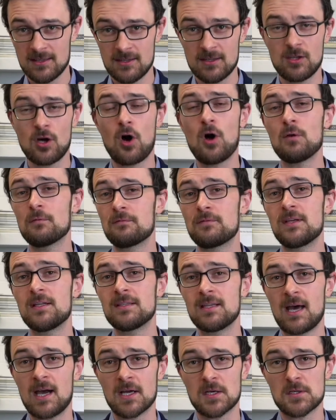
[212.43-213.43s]
the whole
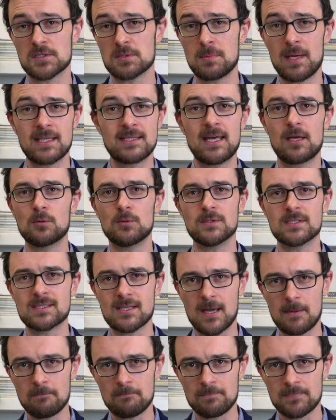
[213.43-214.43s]
field argues about that all the
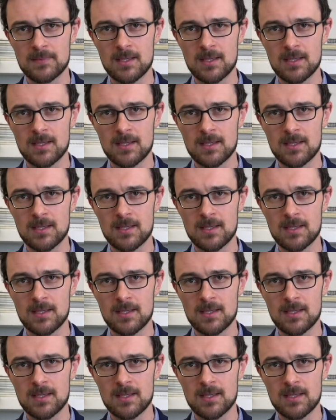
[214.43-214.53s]
time.